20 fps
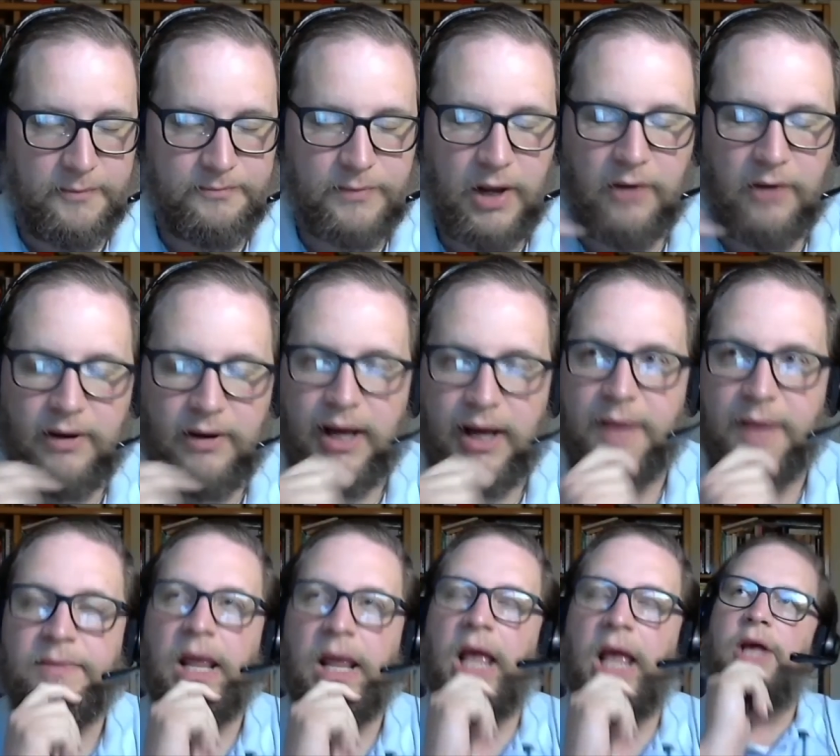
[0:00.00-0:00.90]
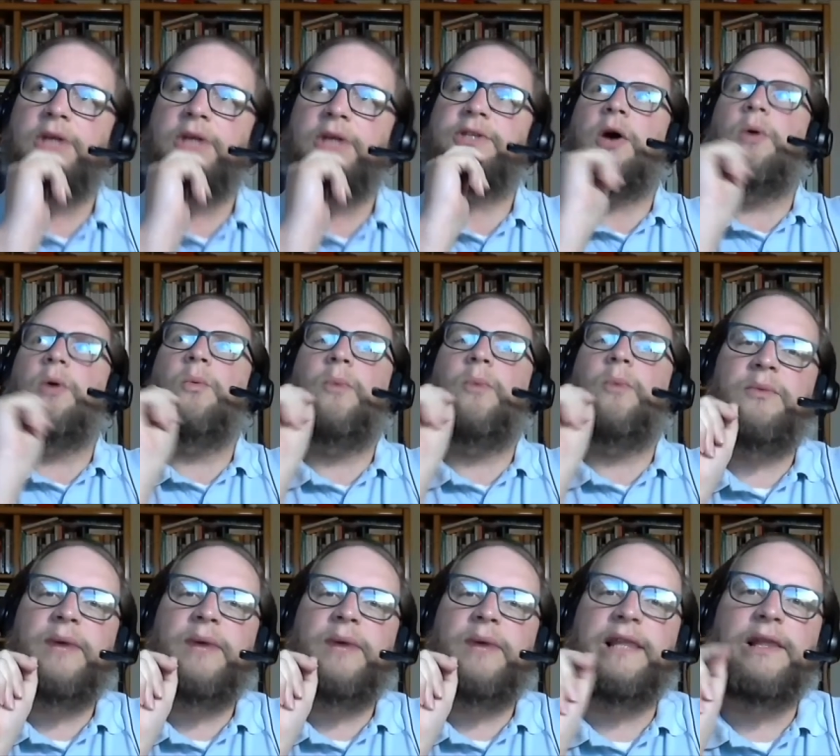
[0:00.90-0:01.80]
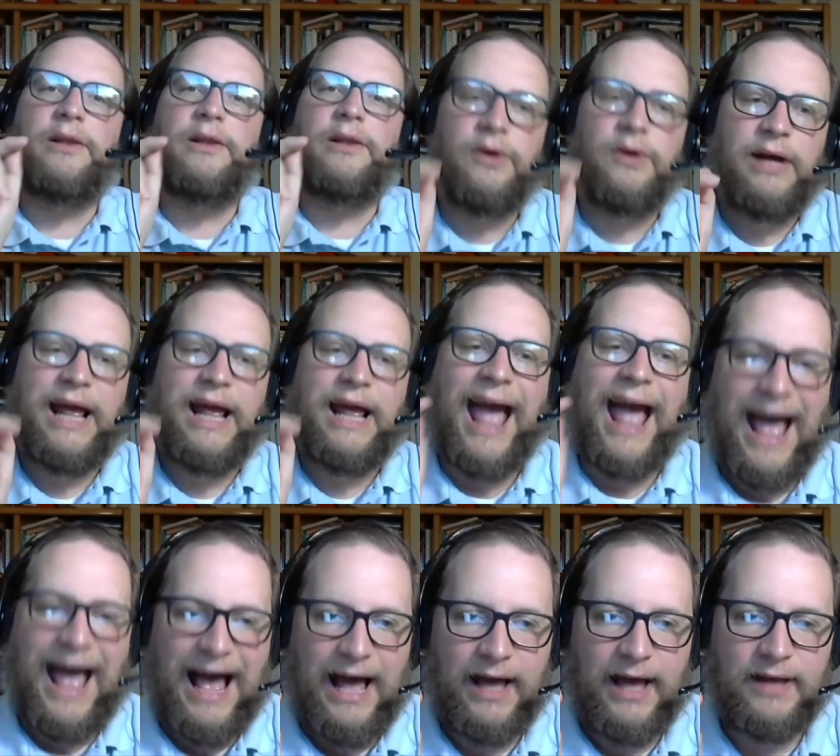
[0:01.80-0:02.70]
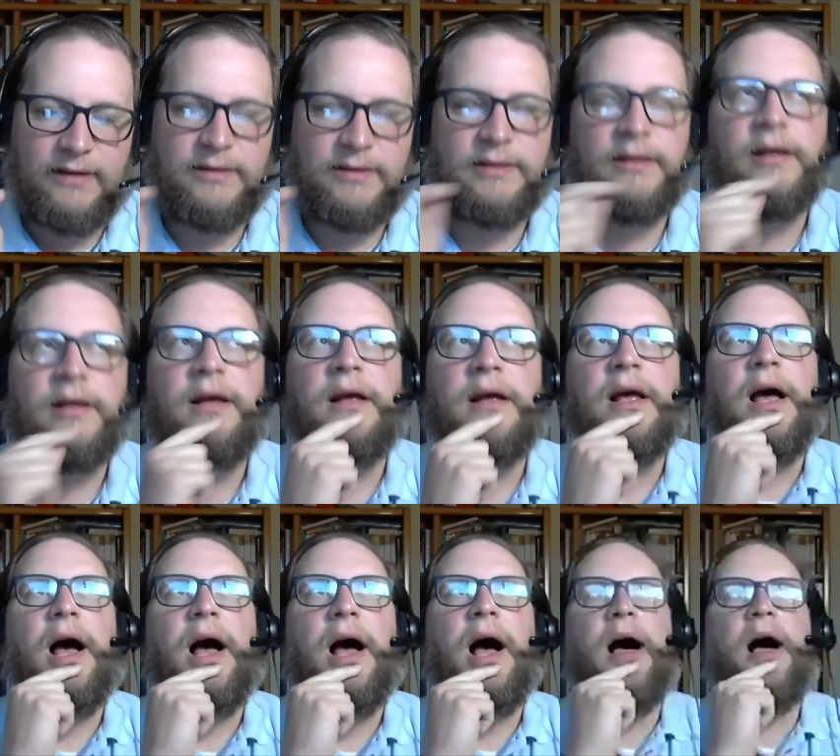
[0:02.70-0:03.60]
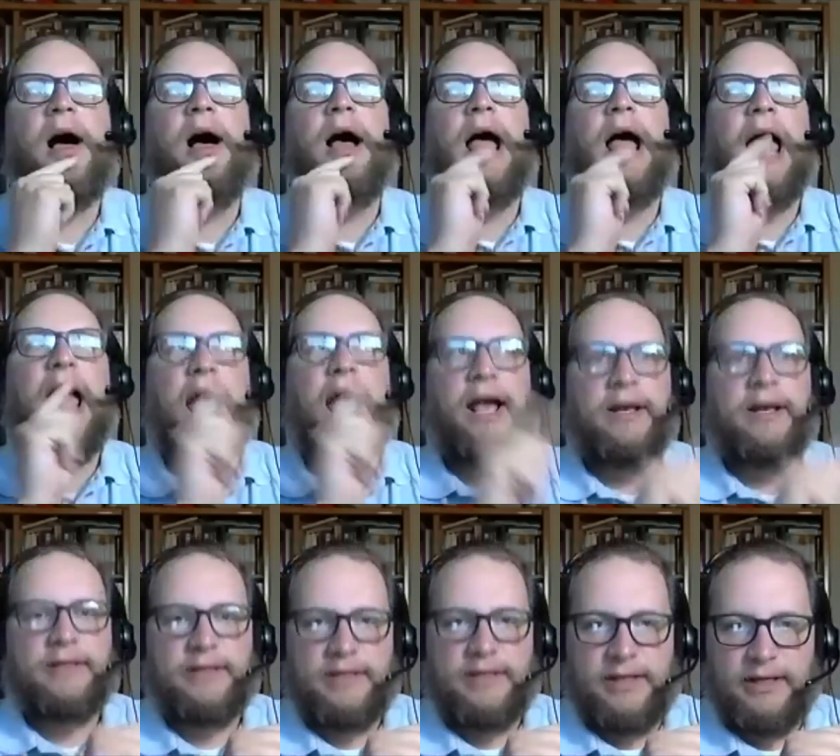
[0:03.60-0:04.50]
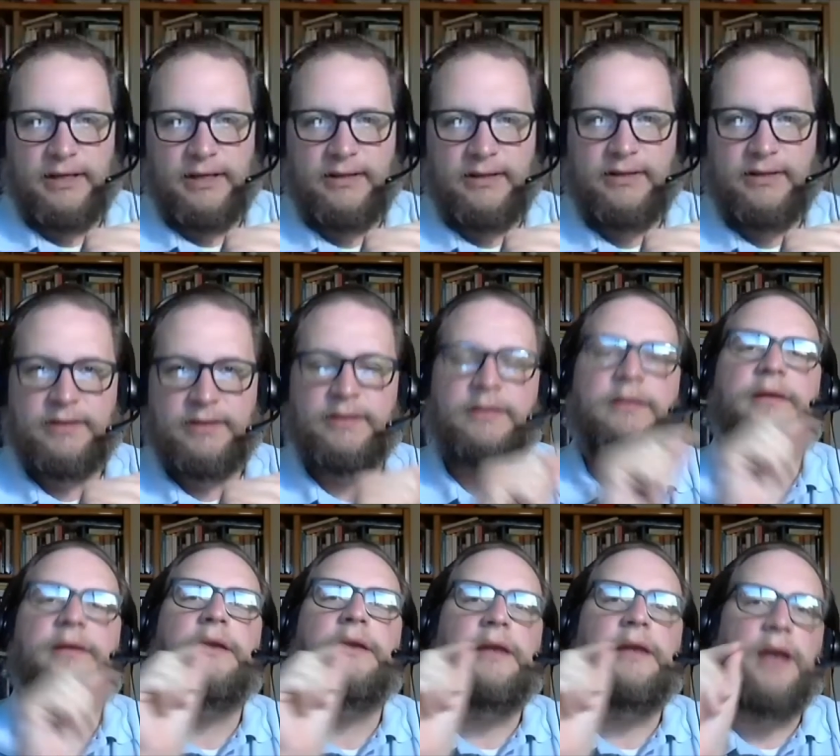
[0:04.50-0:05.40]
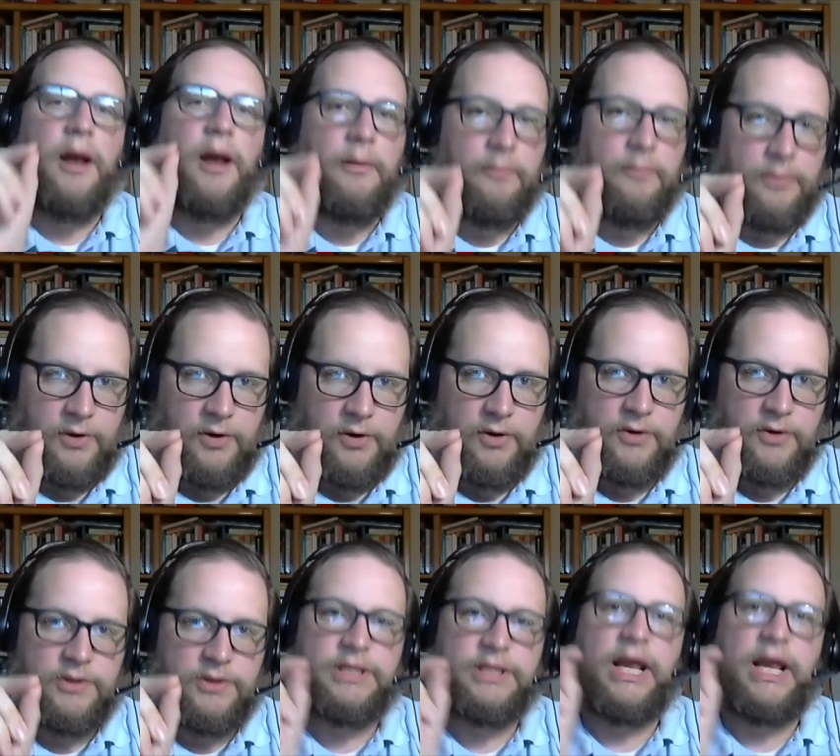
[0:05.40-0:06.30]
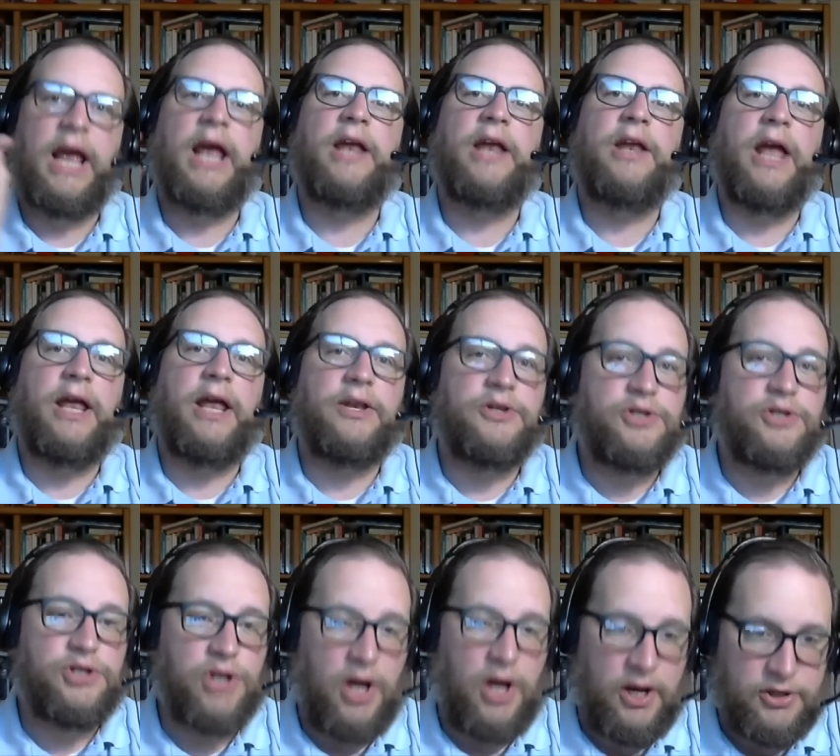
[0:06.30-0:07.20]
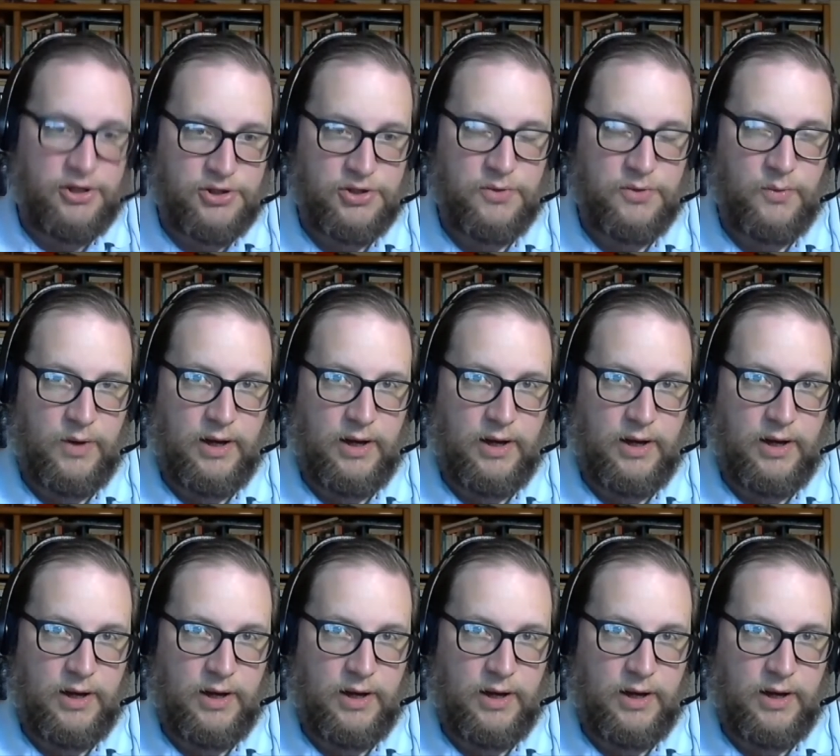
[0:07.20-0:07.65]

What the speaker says: Okay, so when we look at Exodus, Numbers, and Joshua,